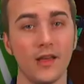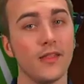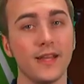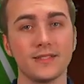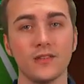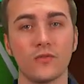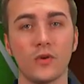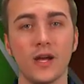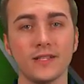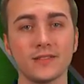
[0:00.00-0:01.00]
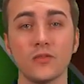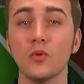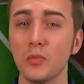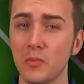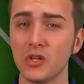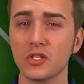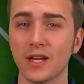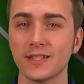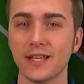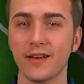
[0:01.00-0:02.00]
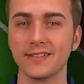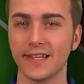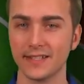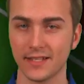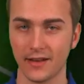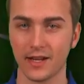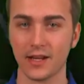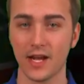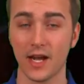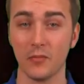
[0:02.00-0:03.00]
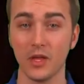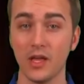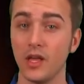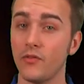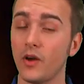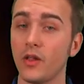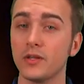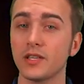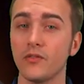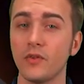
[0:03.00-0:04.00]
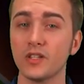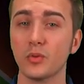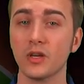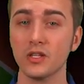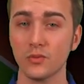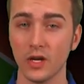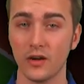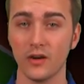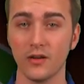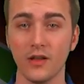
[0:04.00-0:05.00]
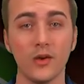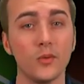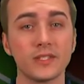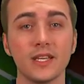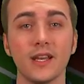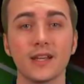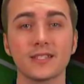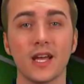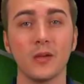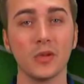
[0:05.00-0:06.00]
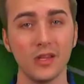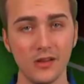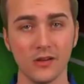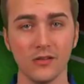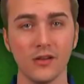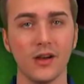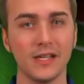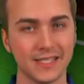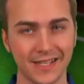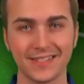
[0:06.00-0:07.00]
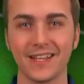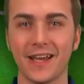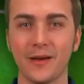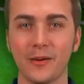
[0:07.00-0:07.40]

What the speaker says: That's it for us. Remember to check us out at tennisnow.com and follow us on Facebook and Twitter. We'll see you next time here on Tennis Now.